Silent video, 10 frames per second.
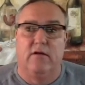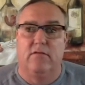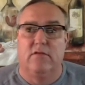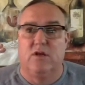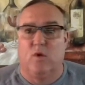
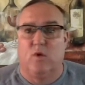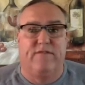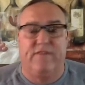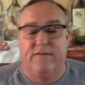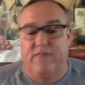the
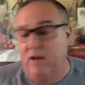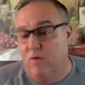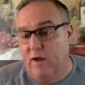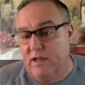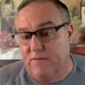2015
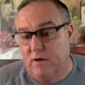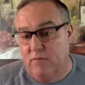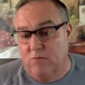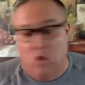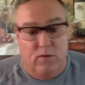race
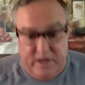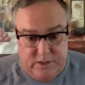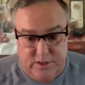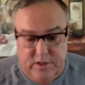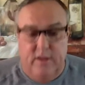from Long
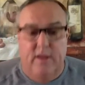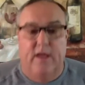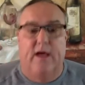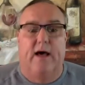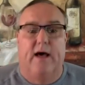Beach.
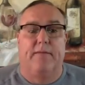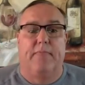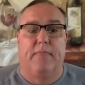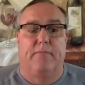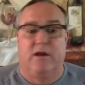Um,
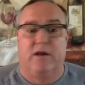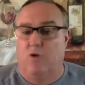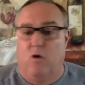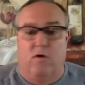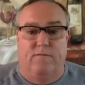but it's
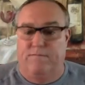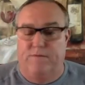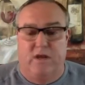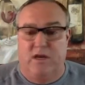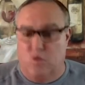all
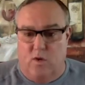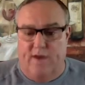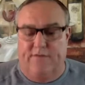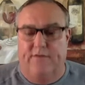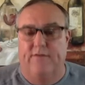vintage
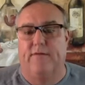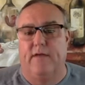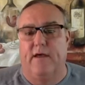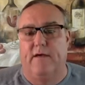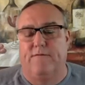races
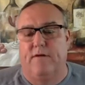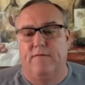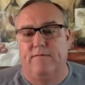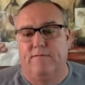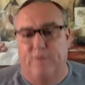uh,
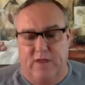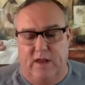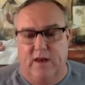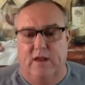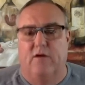from from the
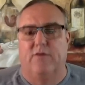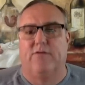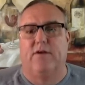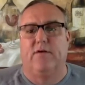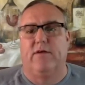IndyCar
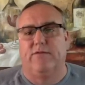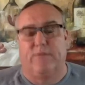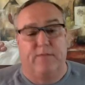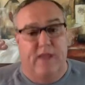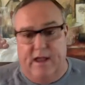series,
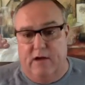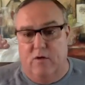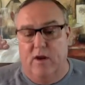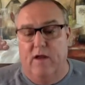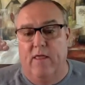from the
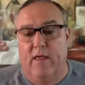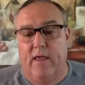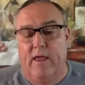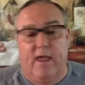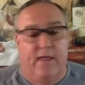IRL,
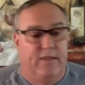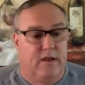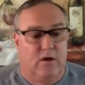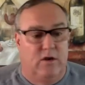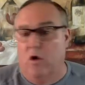and
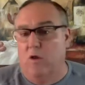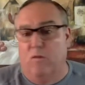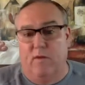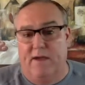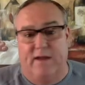then going all the
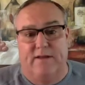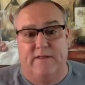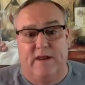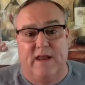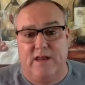way back to
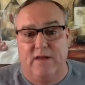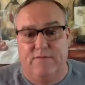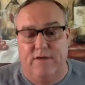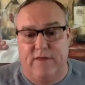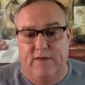the
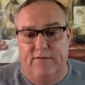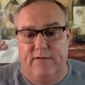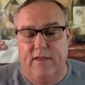1950s.